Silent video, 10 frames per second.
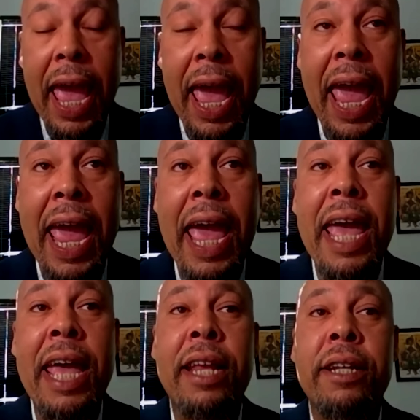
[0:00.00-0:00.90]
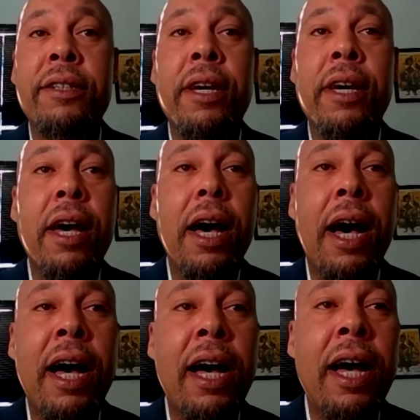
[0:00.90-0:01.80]
And
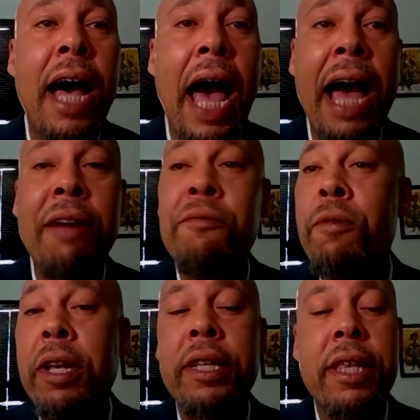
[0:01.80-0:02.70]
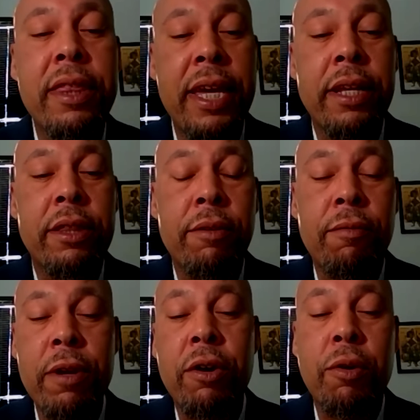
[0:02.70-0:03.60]
I really think the
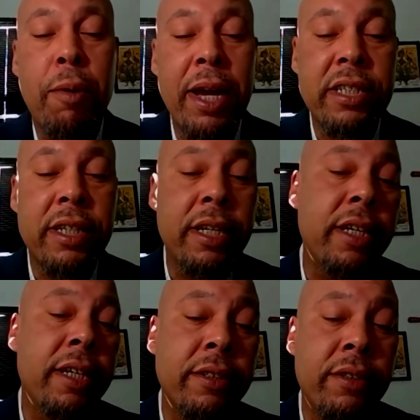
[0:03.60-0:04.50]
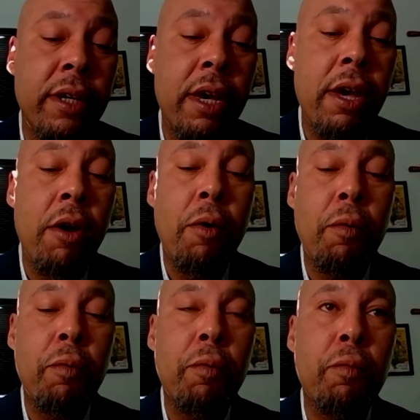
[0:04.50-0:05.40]
real question is
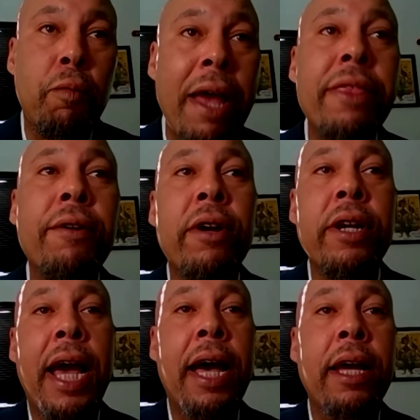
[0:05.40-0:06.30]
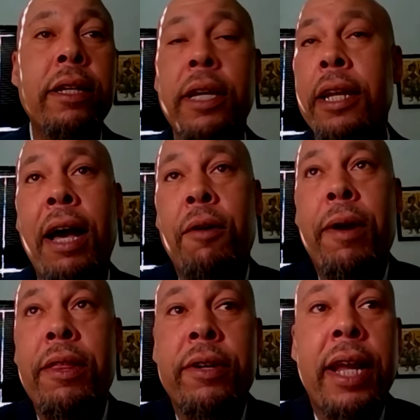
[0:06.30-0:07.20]
whether or not, and not
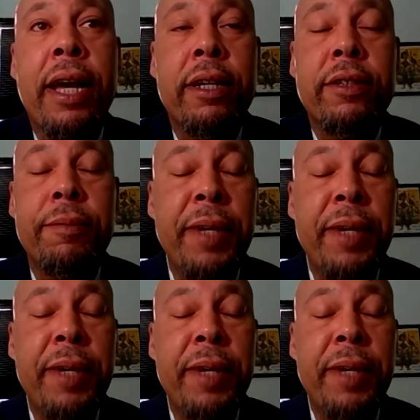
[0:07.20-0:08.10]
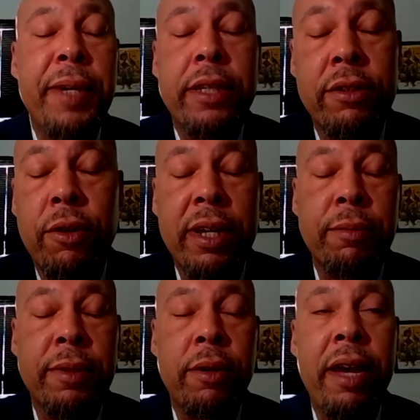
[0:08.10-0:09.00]
whether or not, because there's
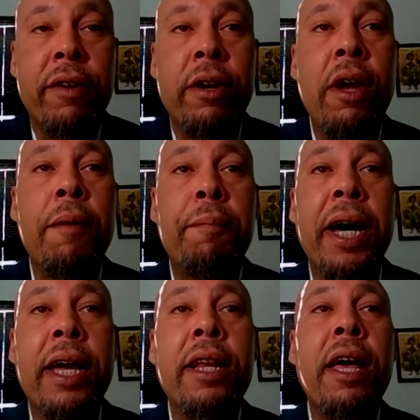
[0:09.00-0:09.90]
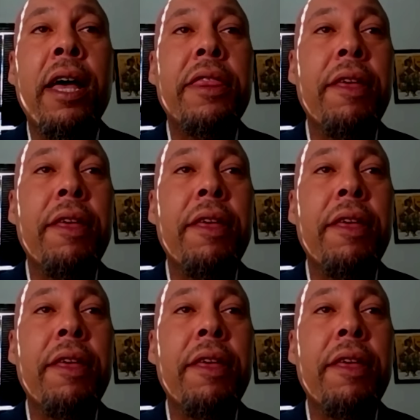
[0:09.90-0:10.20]
no question whatsoever, but